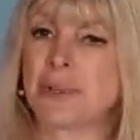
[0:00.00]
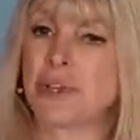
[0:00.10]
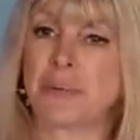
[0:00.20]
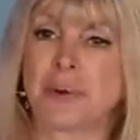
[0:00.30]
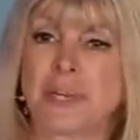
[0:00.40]
But
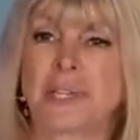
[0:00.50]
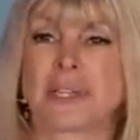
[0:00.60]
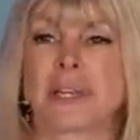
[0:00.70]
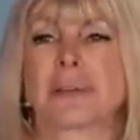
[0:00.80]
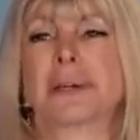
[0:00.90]
your body's
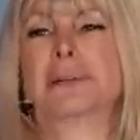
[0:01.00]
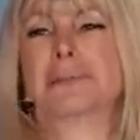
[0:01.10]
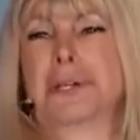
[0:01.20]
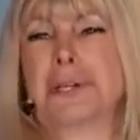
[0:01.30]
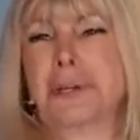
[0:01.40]
going, oh
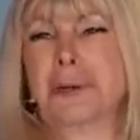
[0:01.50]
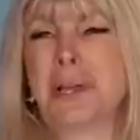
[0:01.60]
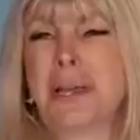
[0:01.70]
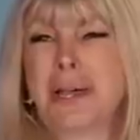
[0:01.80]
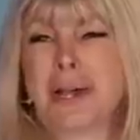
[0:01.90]
no,
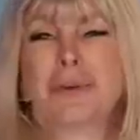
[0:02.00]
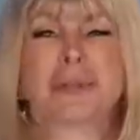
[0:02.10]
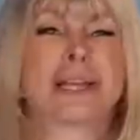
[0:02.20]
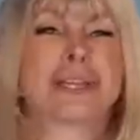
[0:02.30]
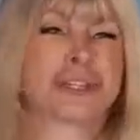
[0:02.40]

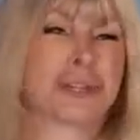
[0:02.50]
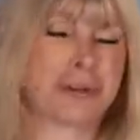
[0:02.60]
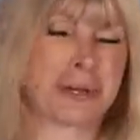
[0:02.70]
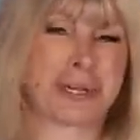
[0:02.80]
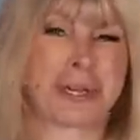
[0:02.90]
all that
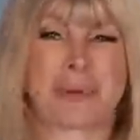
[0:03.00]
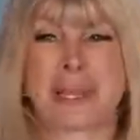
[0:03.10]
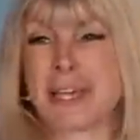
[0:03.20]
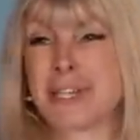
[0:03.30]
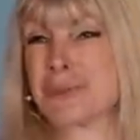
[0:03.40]
chocolate
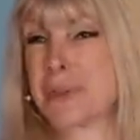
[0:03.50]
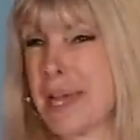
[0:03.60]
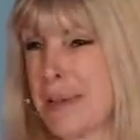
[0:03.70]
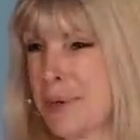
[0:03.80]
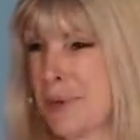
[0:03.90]
with actual
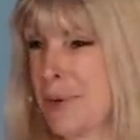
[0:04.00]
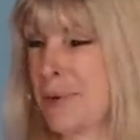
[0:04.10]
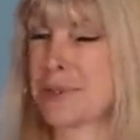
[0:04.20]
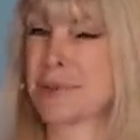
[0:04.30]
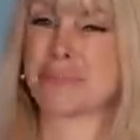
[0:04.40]

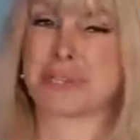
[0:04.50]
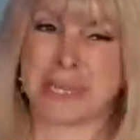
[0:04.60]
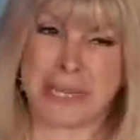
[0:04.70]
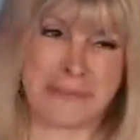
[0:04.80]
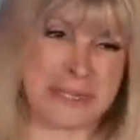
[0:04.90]
chemicals and
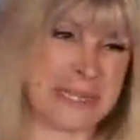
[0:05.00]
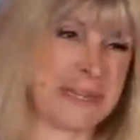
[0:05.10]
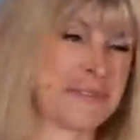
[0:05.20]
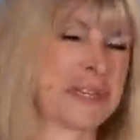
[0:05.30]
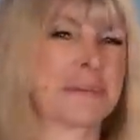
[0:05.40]

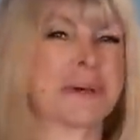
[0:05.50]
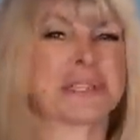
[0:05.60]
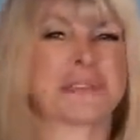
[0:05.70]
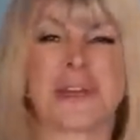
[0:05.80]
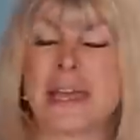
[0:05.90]
preservatives and
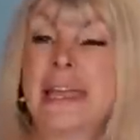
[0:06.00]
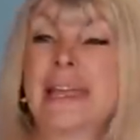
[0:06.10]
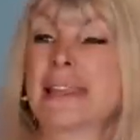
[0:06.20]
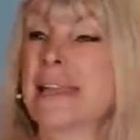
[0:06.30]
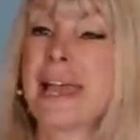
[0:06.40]
emulsify,
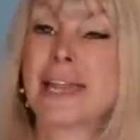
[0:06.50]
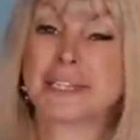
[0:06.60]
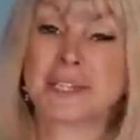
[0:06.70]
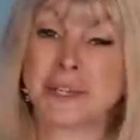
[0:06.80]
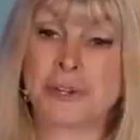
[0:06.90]

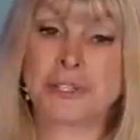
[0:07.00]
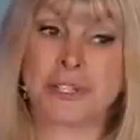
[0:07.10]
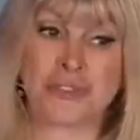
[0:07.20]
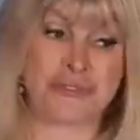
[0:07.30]
that's not a